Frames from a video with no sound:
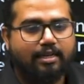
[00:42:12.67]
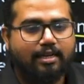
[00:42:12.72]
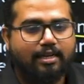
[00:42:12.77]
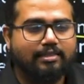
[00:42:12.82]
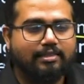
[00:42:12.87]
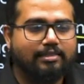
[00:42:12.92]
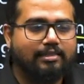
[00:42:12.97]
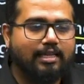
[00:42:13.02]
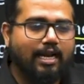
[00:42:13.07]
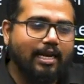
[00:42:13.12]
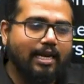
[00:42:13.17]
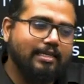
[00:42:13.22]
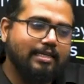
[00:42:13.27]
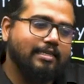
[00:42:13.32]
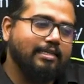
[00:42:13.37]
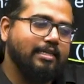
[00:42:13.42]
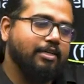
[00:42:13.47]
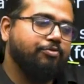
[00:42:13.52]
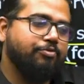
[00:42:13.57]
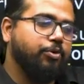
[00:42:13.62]
And
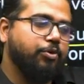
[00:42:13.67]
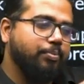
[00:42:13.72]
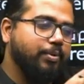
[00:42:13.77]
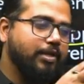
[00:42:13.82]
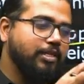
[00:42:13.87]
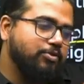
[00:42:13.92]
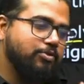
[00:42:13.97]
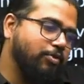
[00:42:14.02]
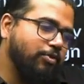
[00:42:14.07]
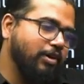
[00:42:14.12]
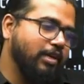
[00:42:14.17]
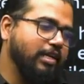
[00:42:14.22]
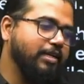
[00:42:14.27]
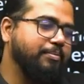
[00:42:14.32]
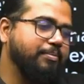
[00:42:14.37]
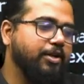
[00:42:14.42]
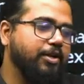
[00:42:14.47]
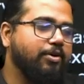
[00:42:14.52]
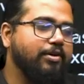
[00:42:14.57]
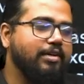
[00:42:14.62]
that, if rupee is falling
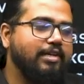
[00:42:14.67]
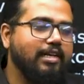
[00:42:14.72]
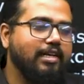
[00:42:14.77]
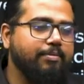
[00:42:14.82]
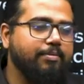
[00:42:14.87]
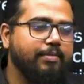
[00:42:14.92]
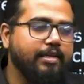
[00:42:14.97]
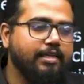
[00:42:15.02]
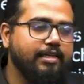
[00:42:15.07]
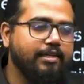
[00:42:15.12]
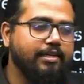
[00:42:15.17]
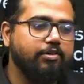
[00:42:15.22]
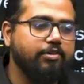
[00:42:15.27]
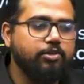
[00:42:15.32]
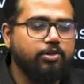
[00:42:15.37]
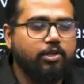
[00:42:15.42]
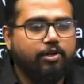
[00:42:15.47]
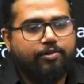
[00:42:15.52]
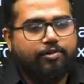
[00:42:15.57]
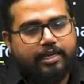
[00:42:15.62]
beyond a limit,
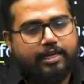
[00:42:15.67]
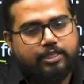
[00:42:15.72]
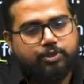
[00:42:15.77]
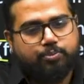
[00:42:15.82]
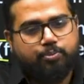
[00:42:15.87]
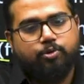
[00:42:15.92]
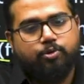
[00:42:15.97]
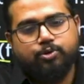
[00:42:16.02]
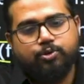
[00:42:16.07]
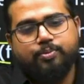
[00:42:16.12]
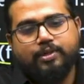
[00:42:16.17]
even though our exports